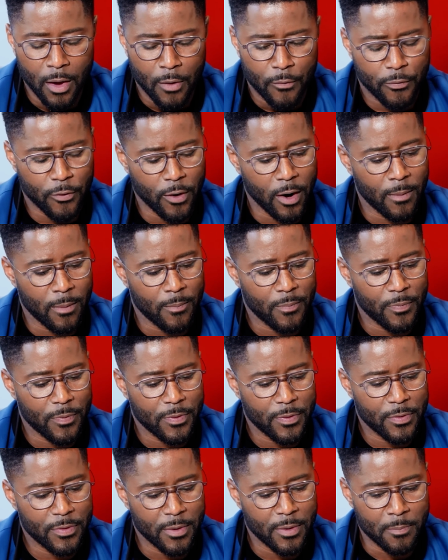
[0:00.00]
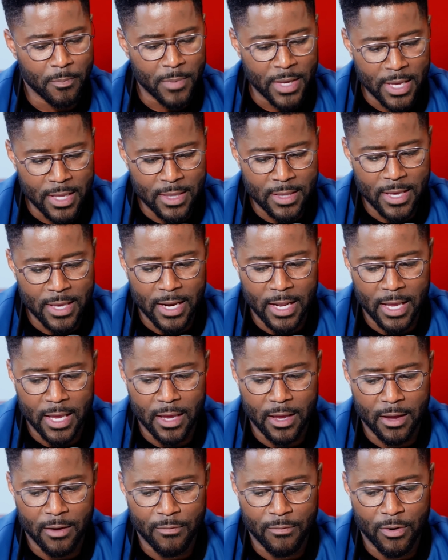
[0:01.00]
from the men that
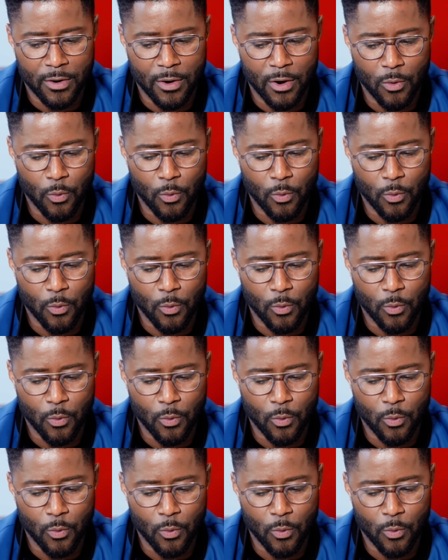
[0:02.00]
have